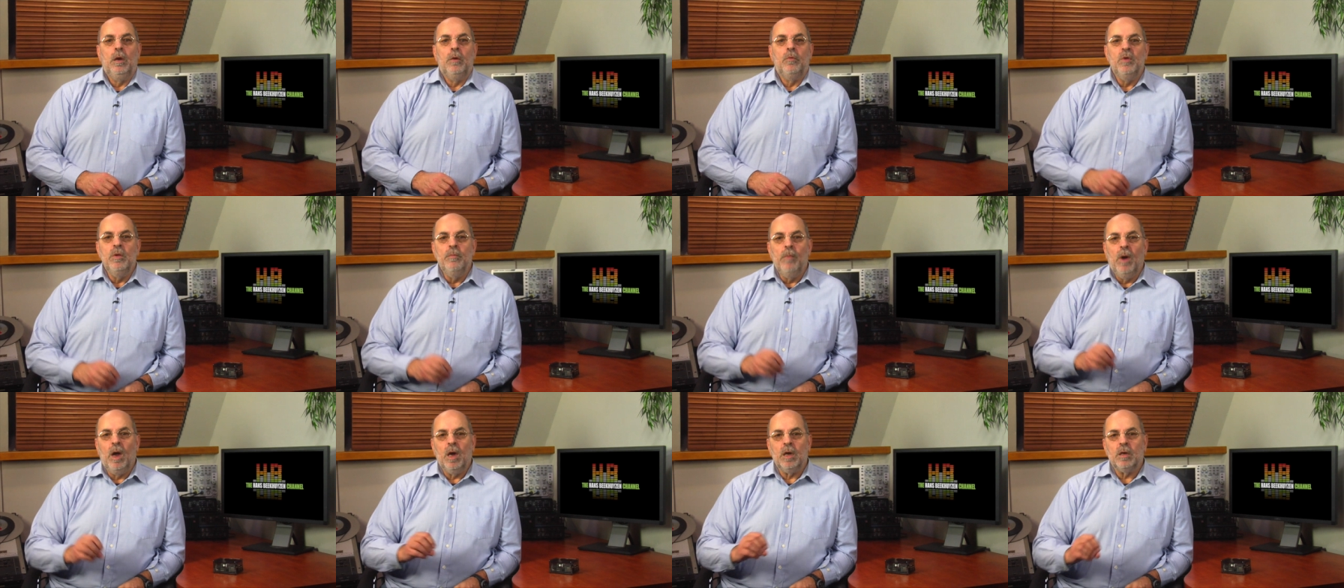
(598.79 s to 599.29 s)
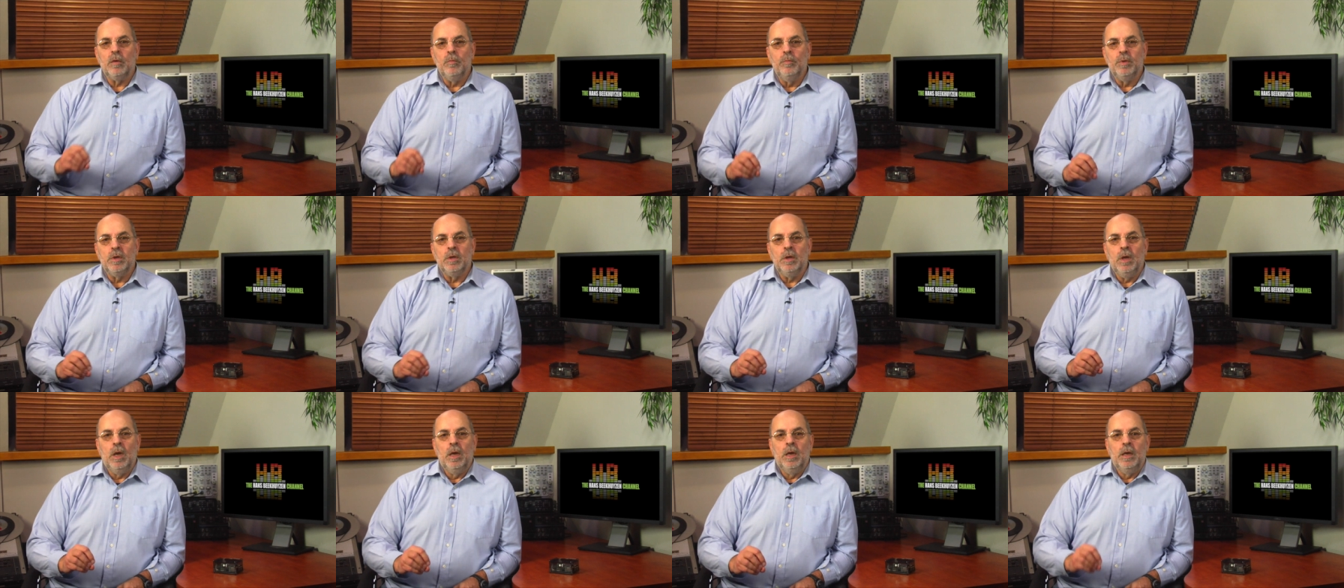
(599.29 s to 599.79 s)

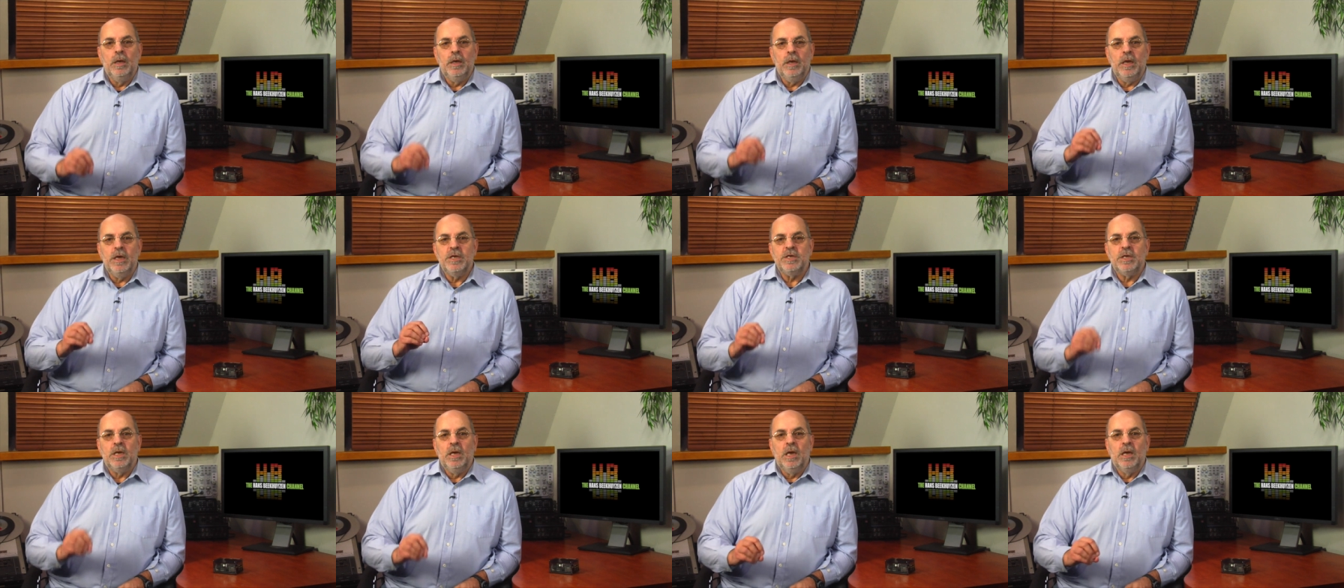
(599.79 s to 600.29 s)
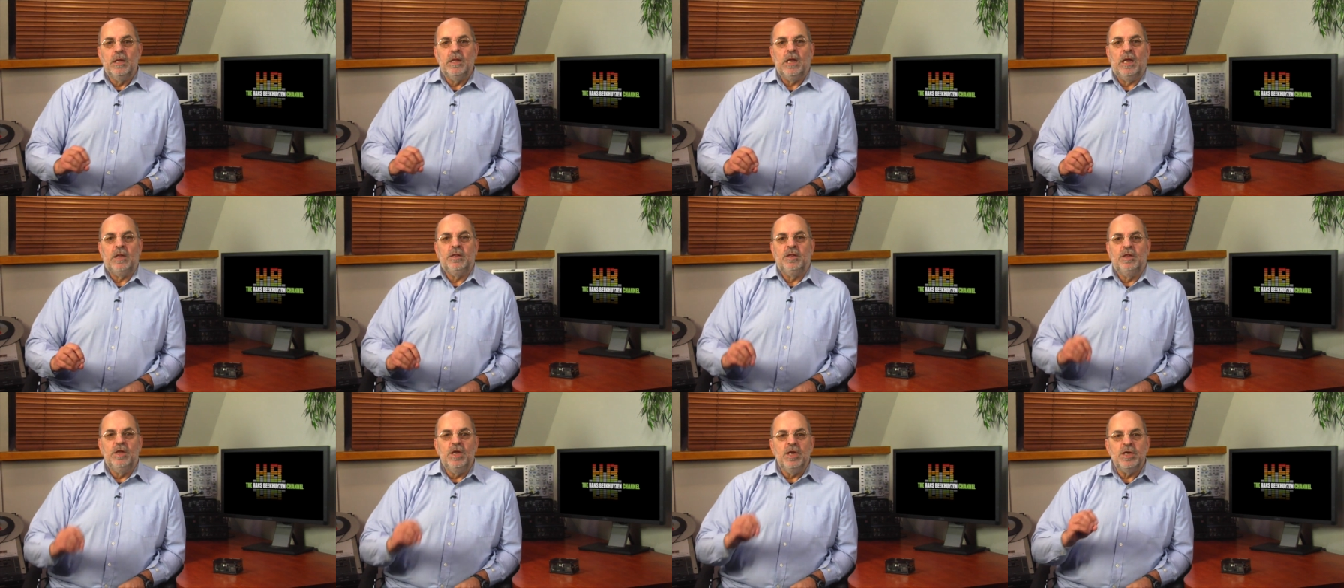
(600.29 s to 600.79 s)
Remarkable is
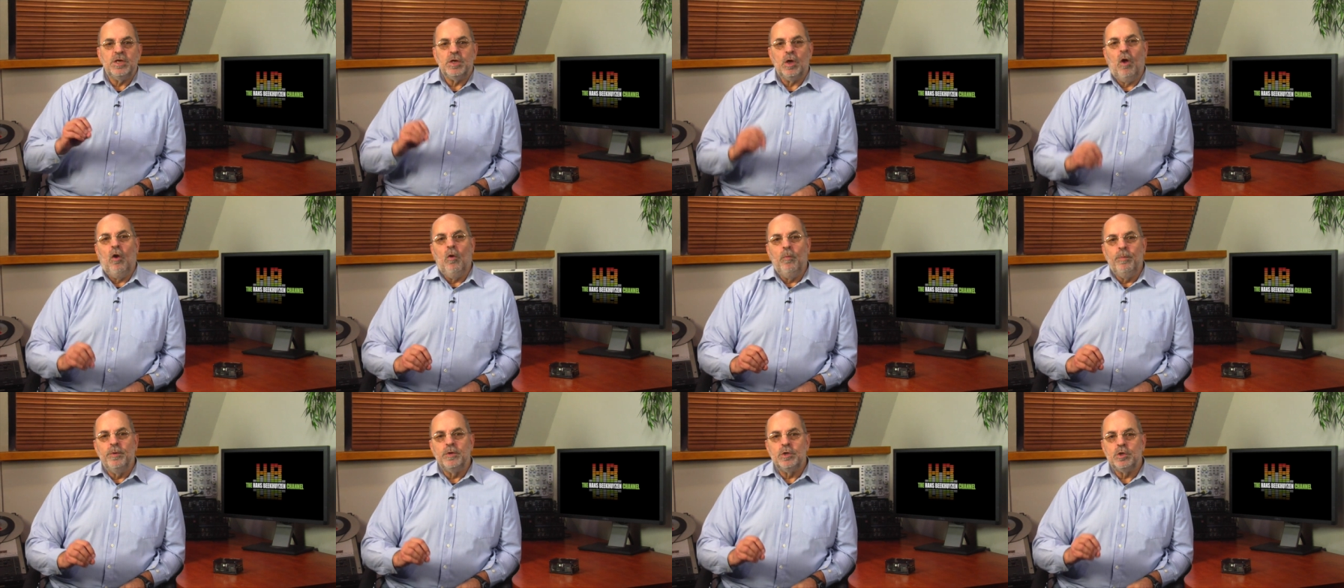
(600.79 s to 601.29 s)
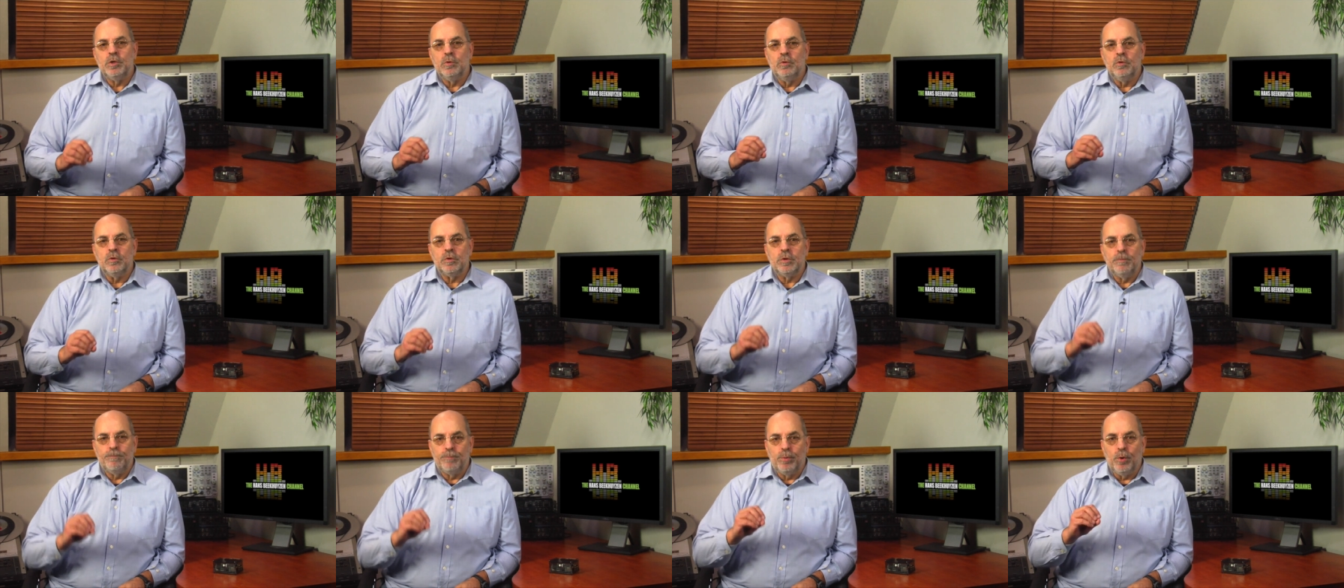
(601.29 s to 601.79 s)
that this open
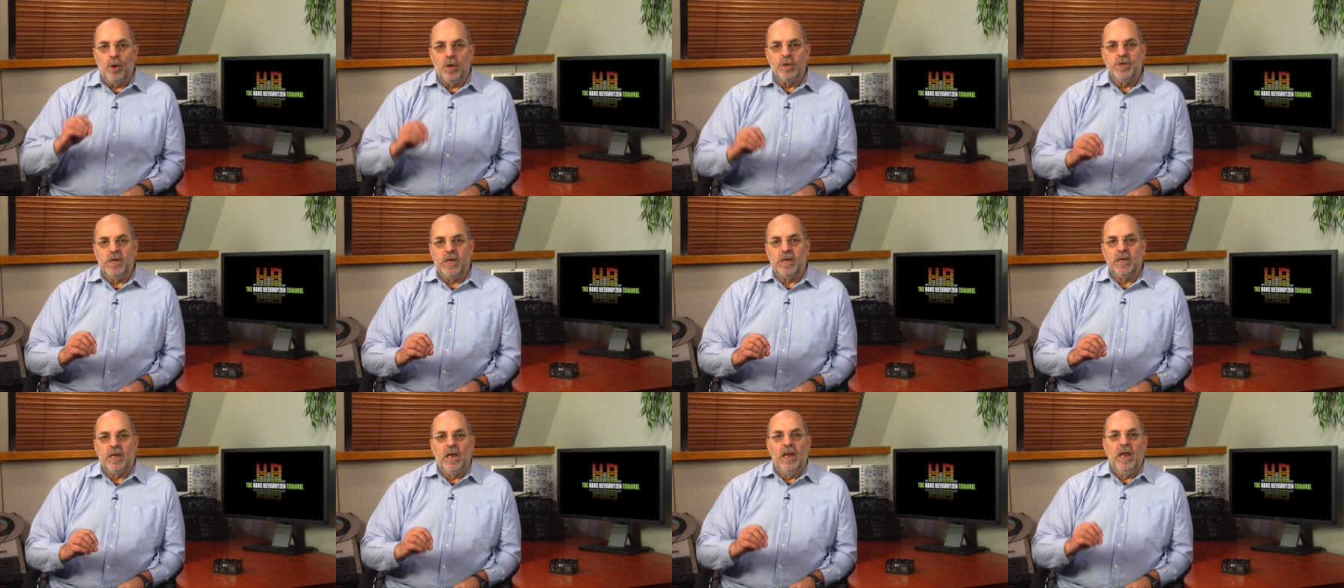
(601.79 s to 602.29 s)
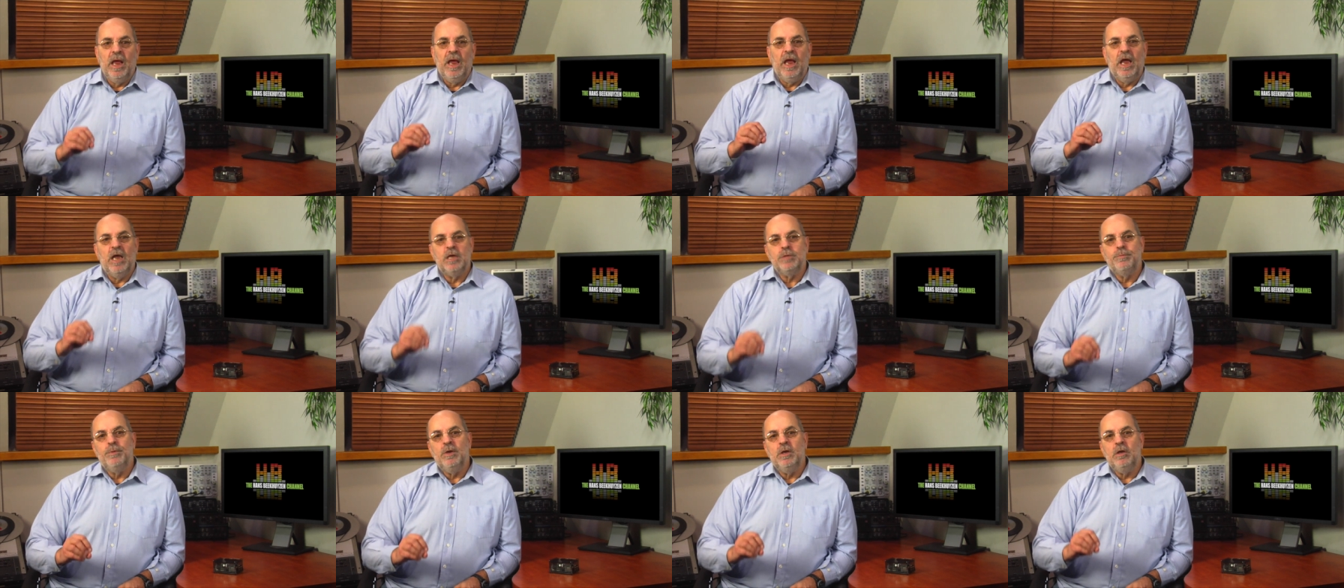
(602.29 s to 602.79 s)
source project
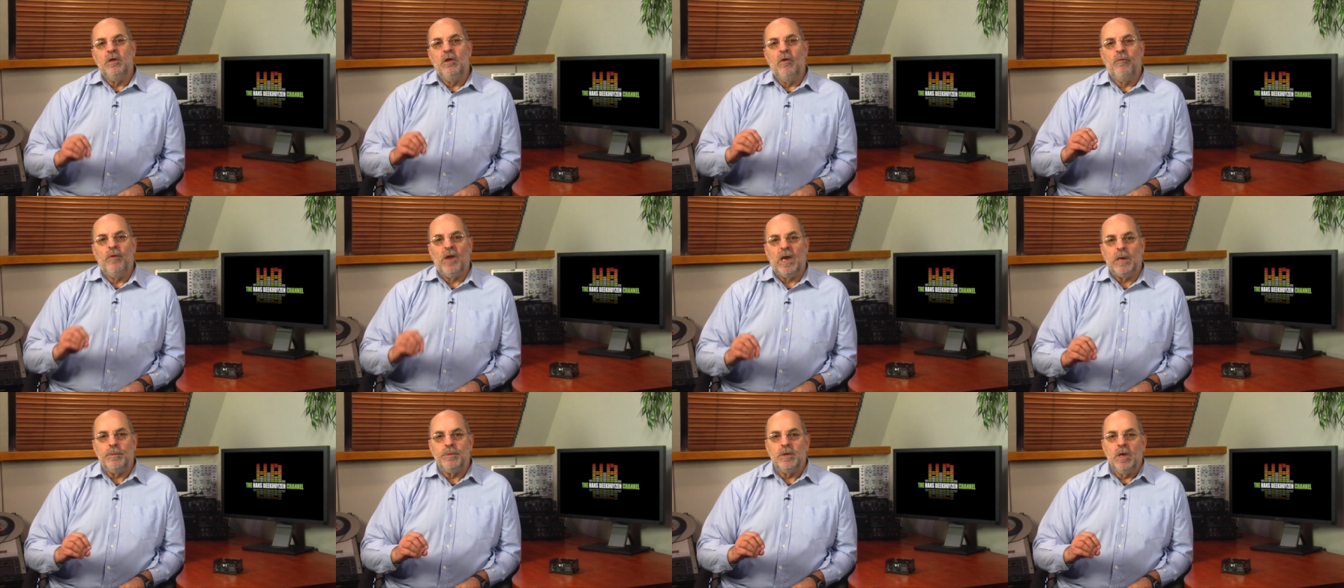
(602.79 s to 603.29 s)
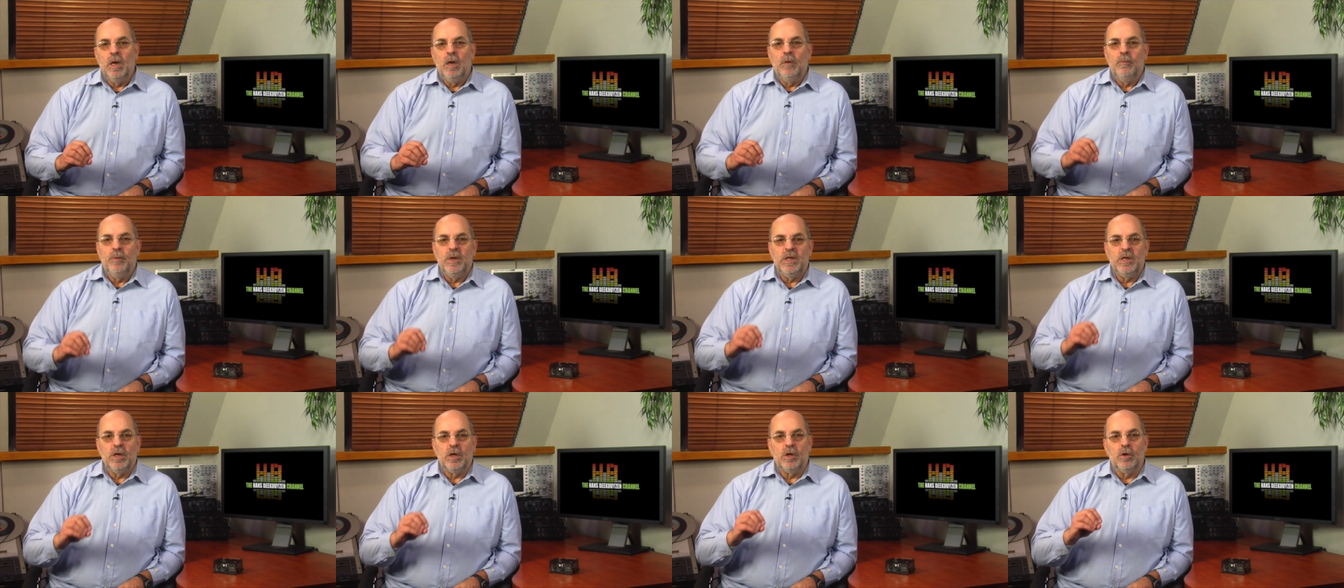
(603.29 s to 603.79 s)
has been developed
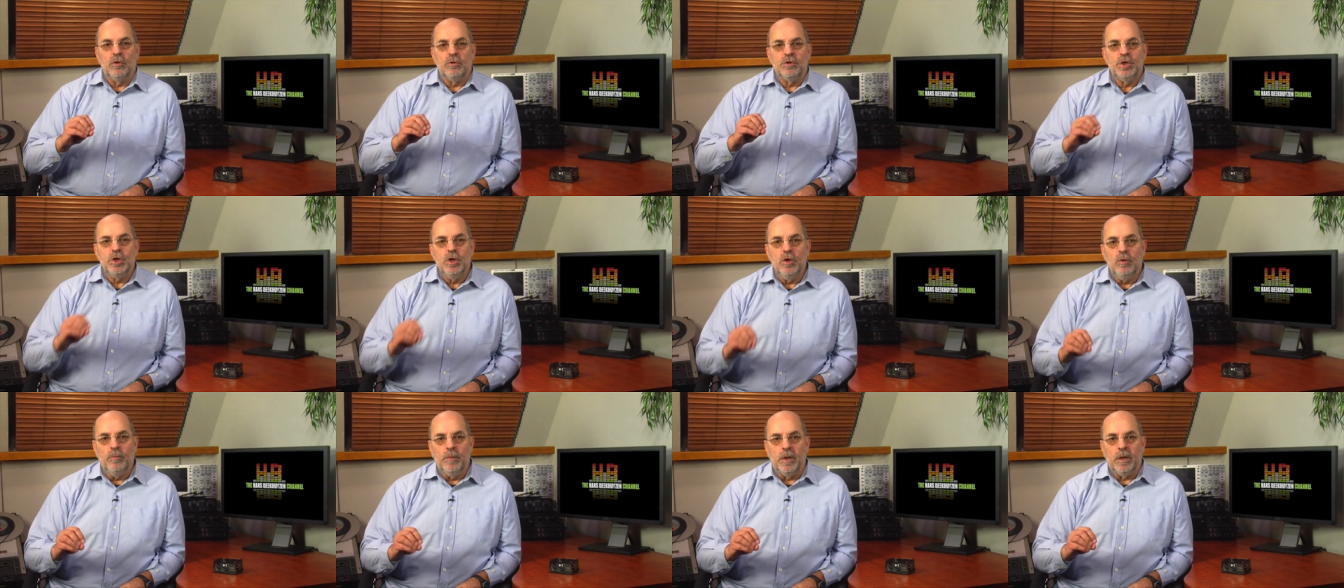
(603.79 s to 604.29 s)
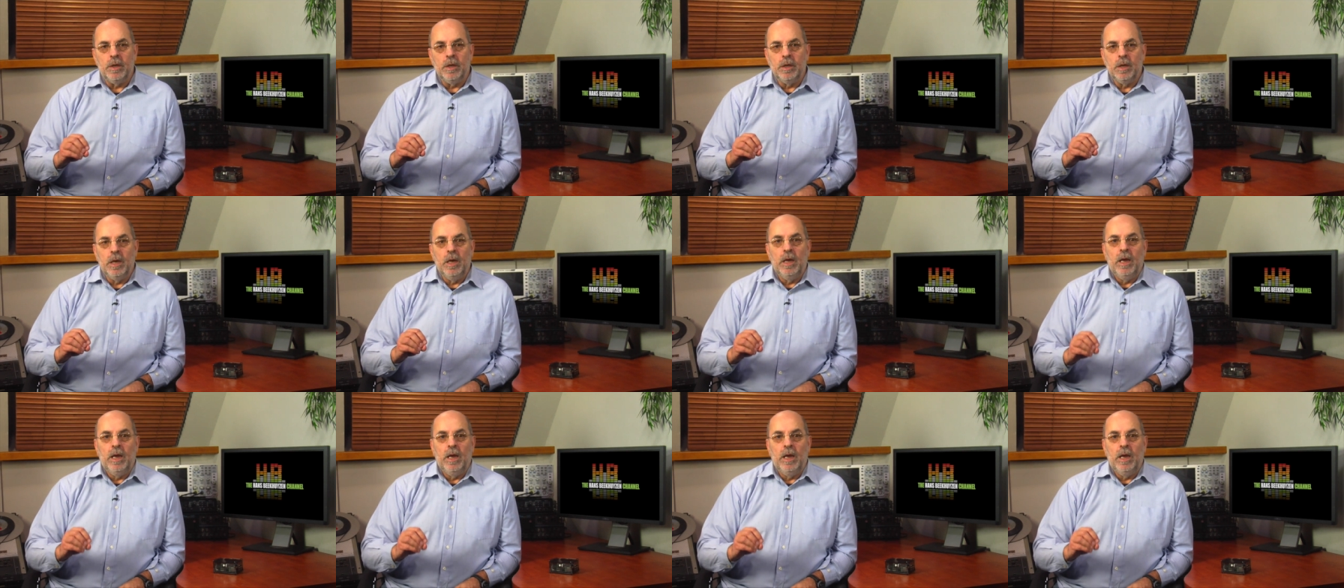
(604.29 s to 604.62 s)
with the consumer,